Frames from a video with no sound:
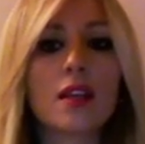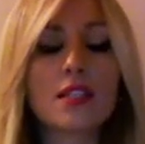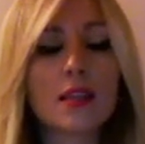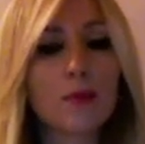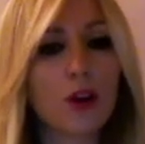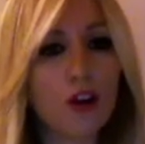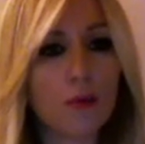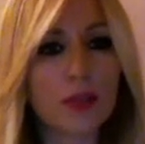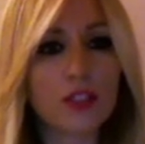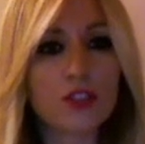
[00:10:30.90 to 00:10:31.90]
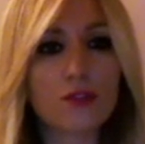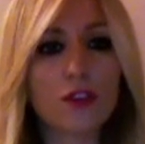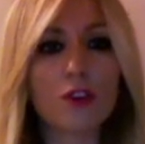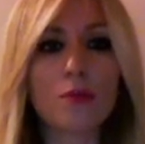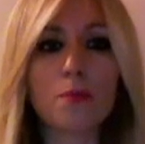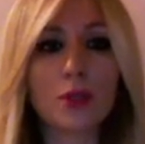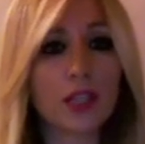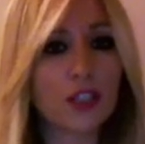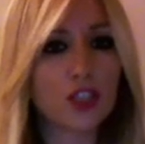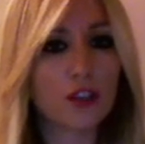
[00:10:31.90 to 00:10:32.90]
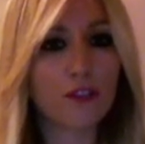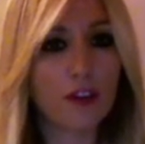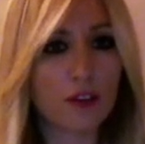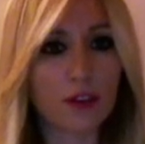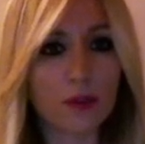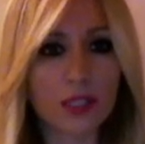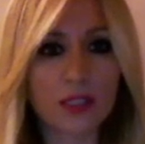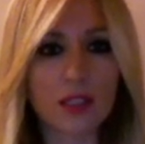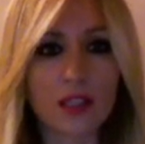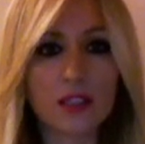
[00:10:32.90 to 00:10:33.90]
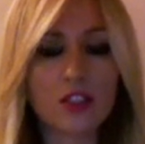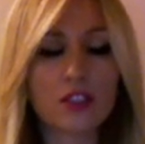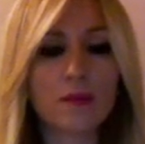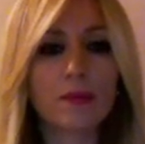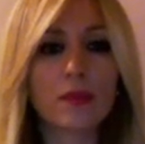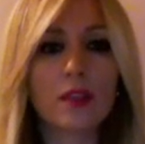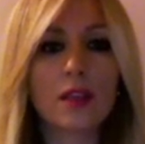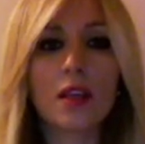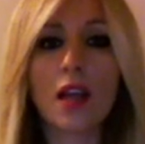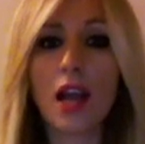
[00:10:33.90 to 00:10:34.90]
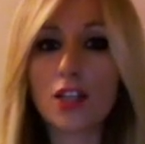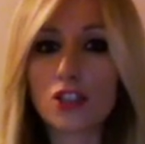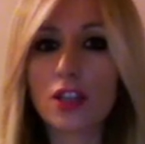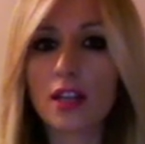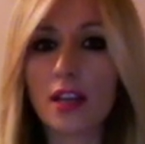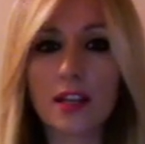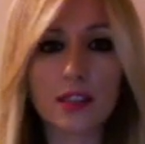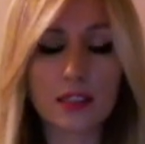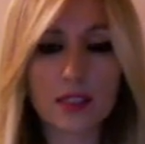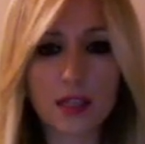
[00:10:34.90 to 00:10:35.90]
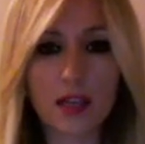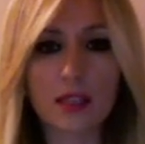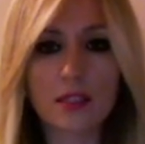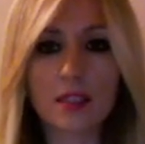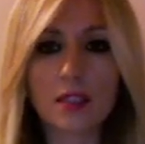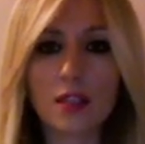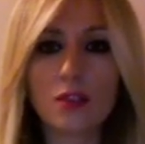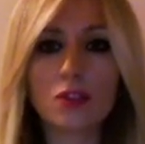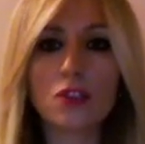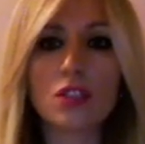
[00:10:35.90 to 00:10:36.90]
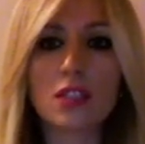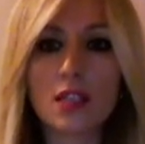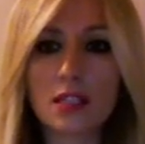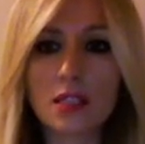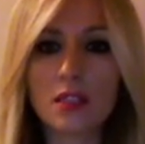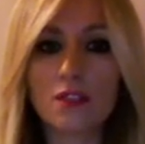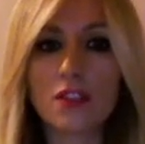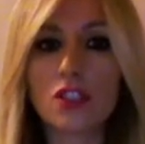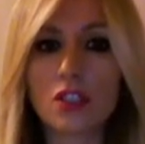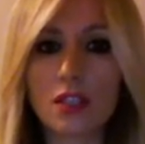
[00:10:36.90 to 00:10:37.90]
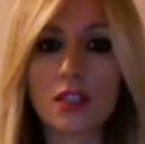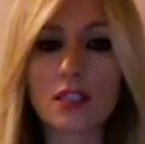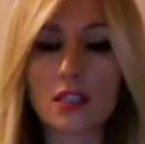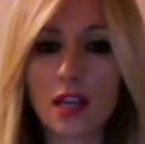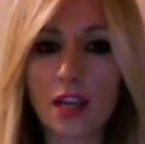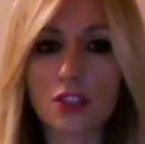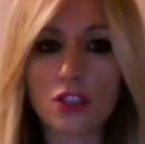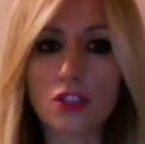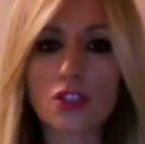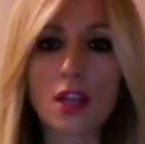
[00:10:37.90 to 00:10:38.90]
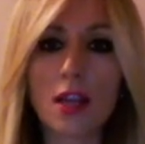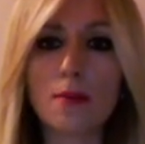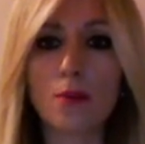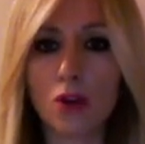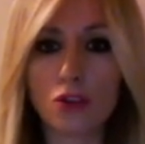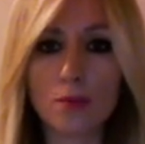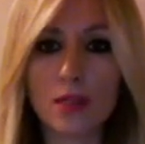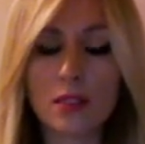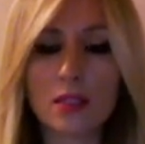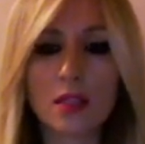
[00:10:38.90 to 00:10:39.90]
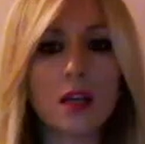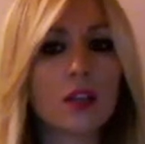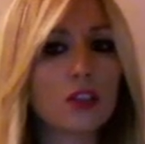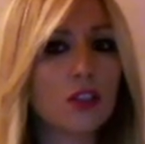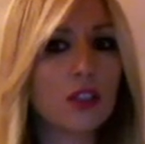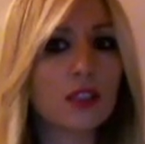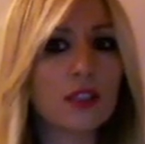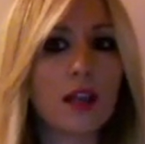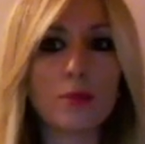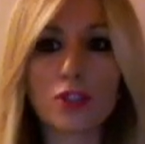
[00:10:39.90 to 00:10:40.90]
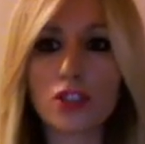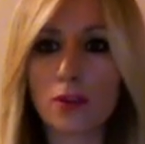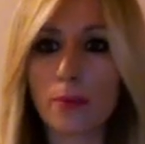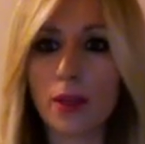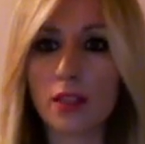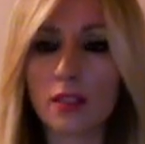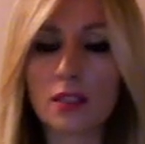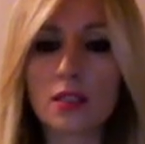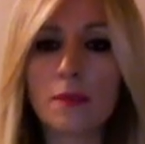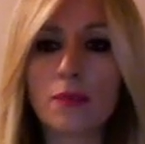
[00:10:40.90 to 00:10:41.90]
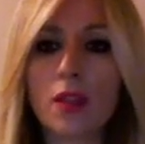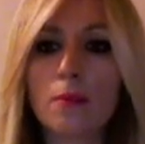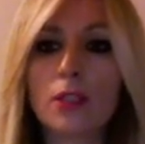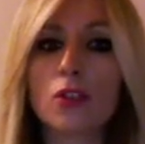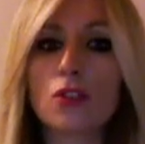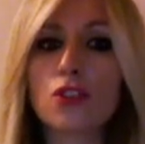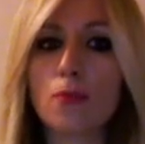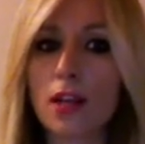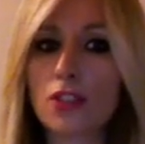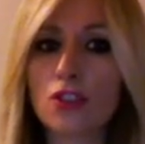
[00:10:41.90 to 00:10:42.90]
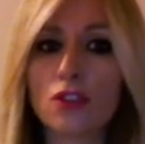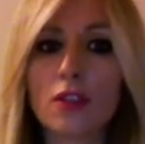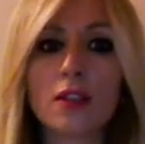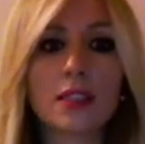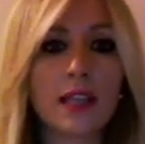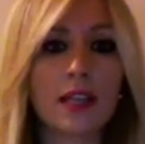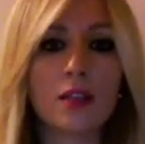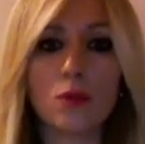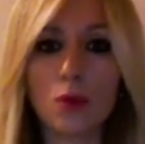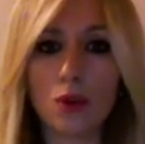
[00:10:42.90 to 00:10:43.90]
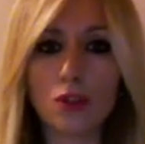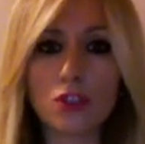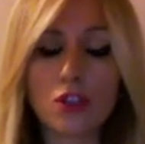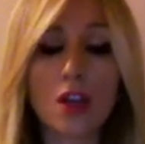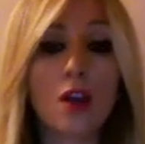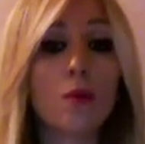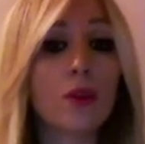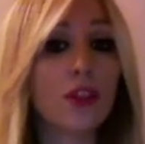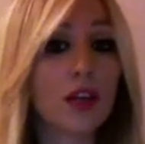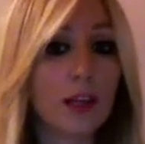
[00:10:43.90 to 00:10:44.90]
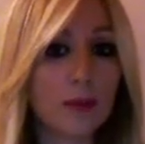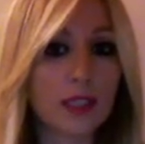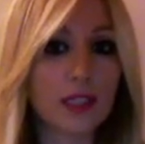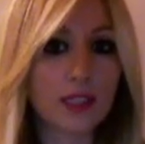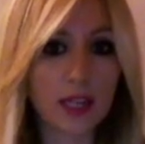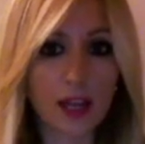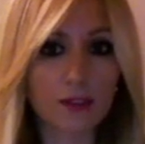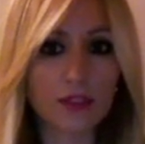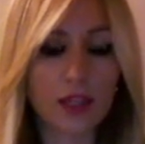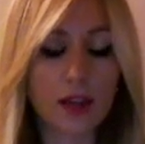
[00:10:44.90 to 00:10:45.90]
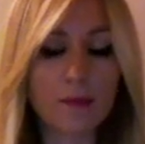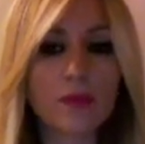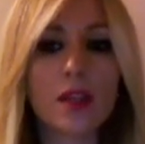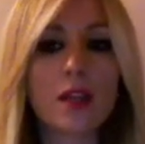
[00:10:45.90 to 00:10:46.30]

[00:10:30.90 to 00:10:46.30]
And some comments for potential further research. Cultural heritage sites include sensitive engineering structures and monuments, not only temples and buildings, but also masonry retaining walls with limitless lifetime